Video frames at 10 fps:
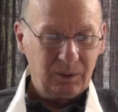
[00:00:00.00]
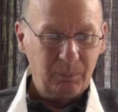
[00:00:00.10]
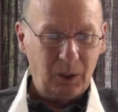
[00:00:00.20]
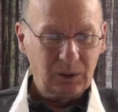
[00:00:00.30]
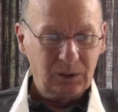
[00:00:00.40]

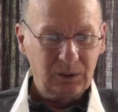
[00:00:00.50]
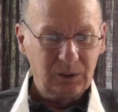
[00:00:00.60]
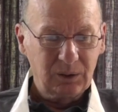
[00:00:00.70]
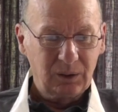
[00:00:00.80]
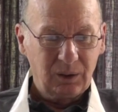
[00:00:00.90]
the monk,
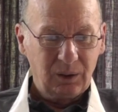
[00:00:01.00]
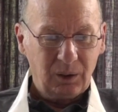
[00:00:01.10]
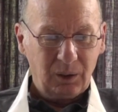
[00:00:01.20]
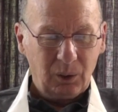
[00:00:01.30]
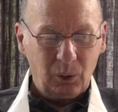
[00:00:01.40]

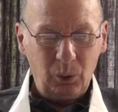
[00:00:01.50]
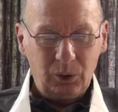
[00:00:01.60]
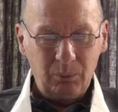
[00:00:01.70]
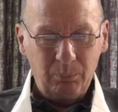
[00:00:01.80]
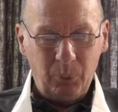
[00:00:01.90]
who can